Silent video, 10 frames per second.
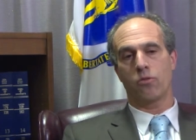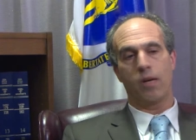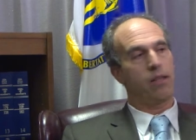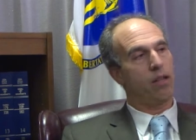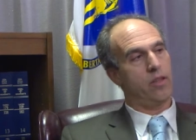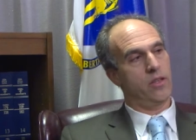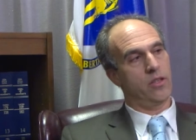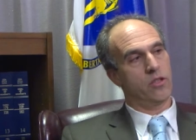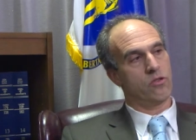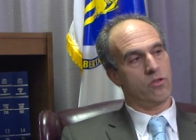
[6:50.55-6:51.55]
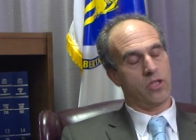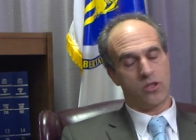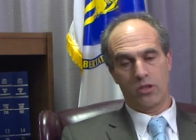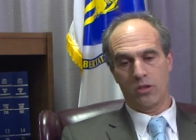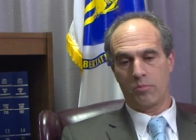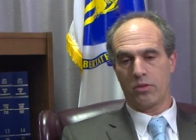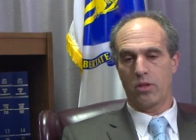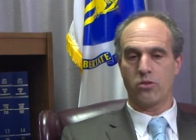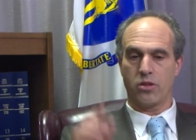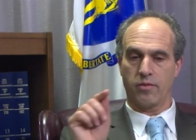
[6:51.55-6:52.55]
Rather than the traditional
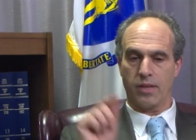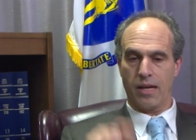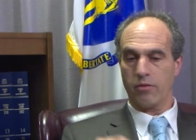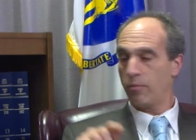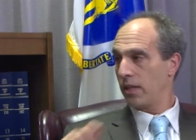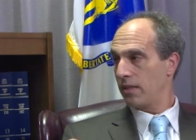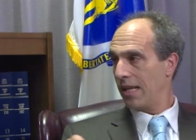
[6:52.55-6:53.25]
approach of government